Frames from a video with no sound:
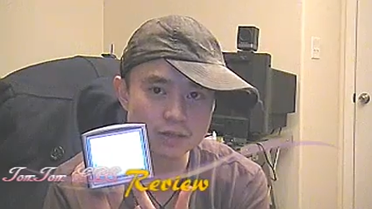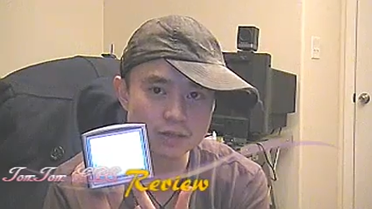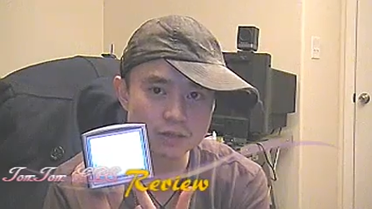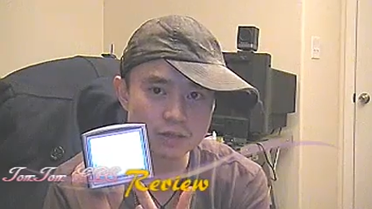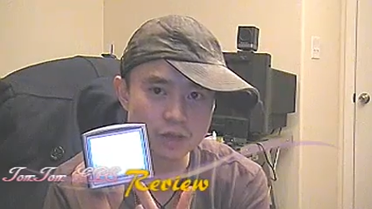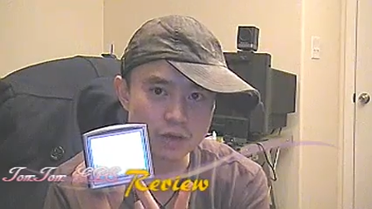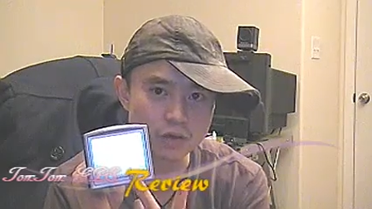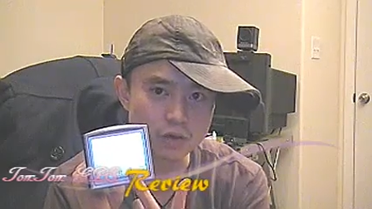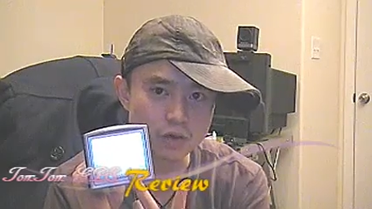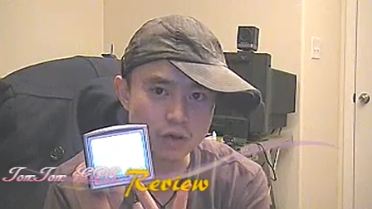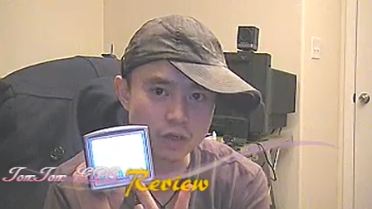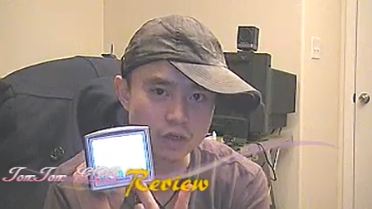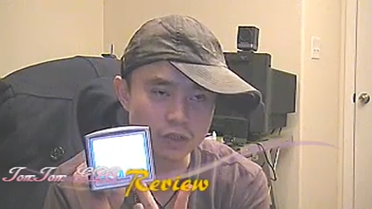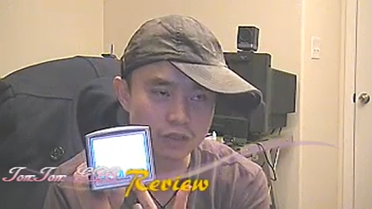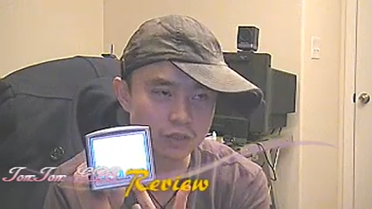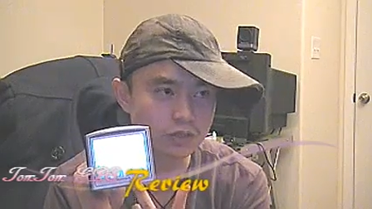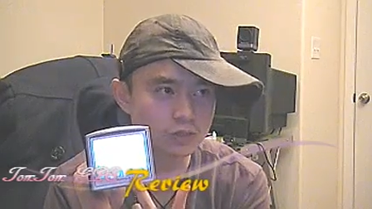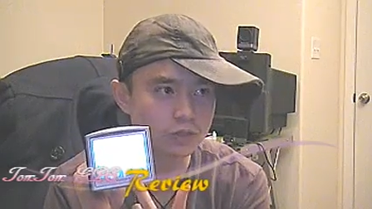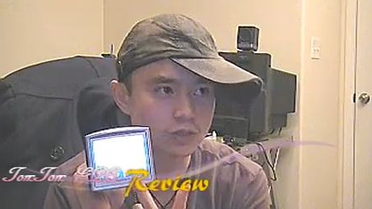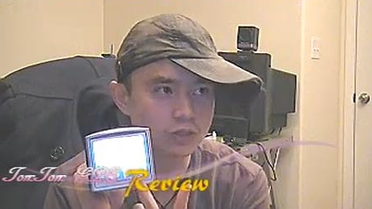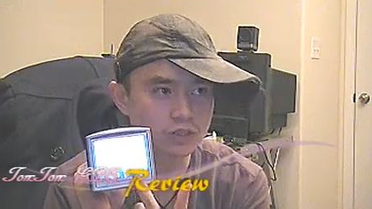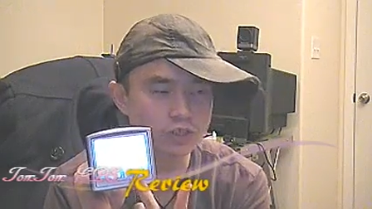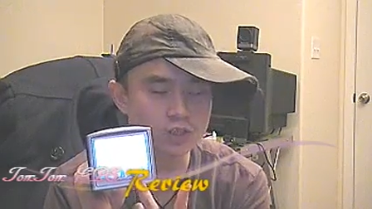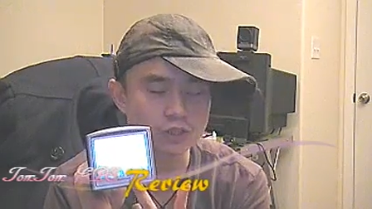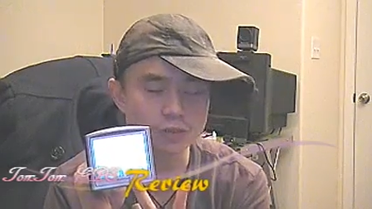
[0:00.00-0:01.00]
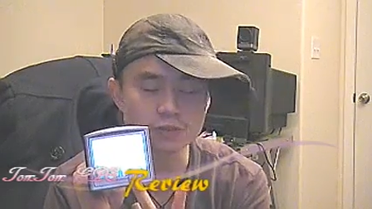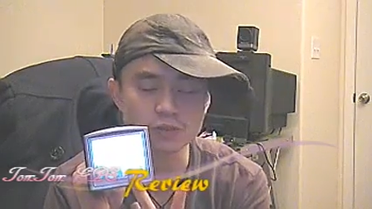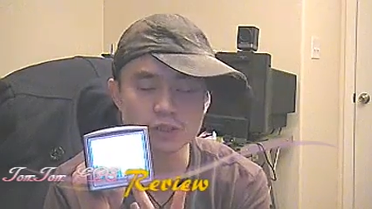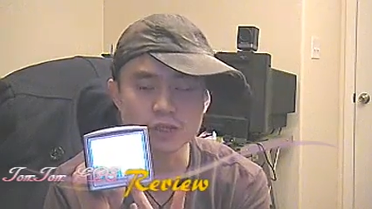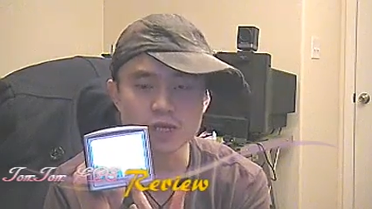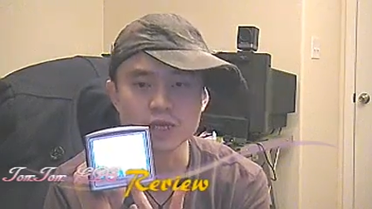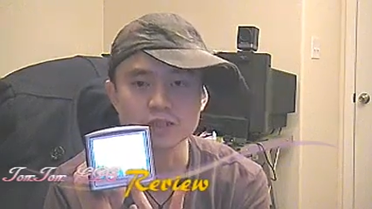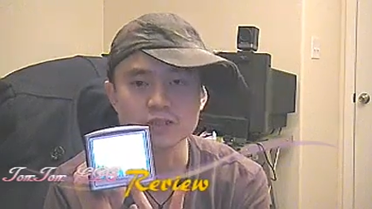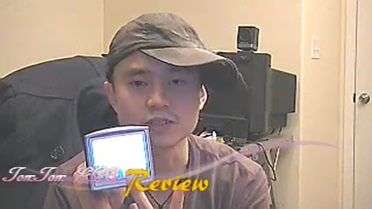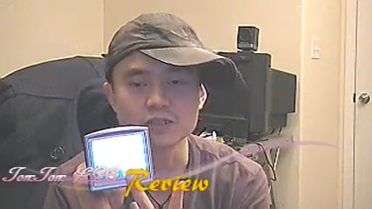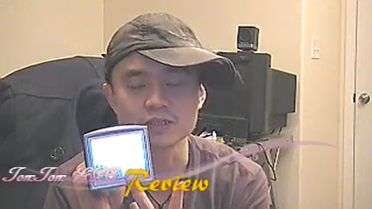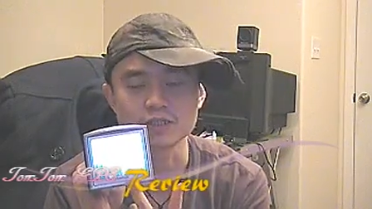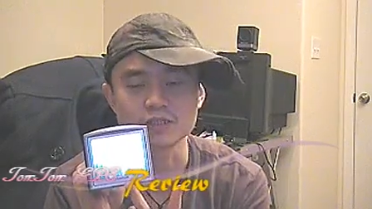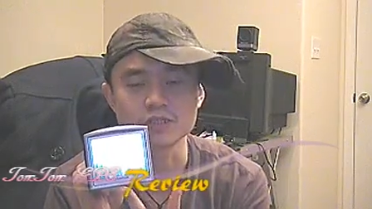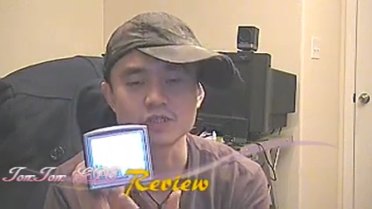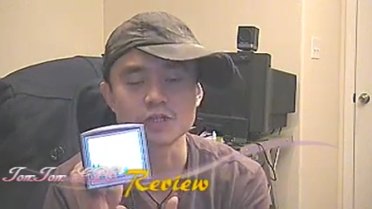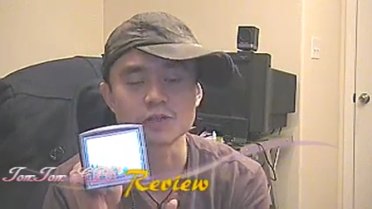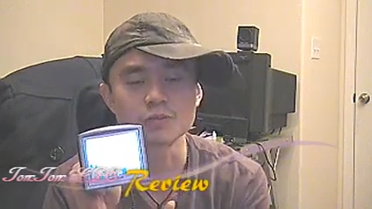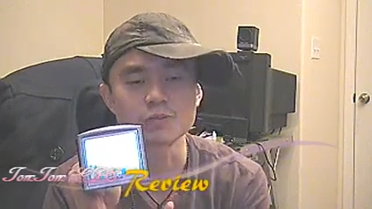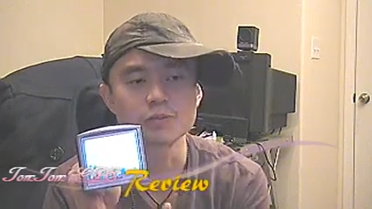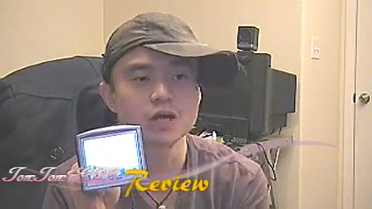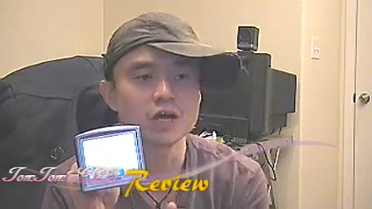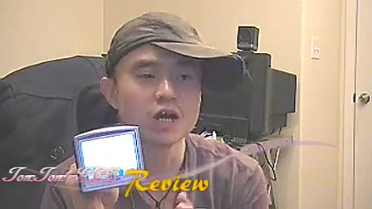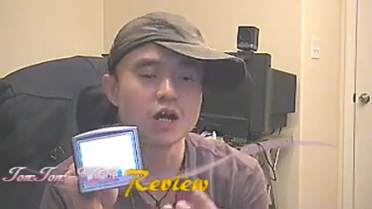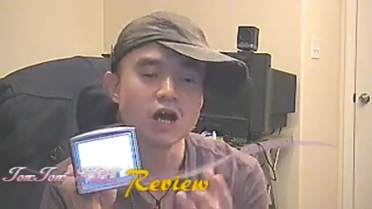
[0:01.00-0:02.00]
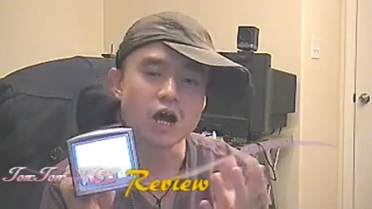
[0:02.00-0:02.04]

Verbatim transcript: according to the GPS system.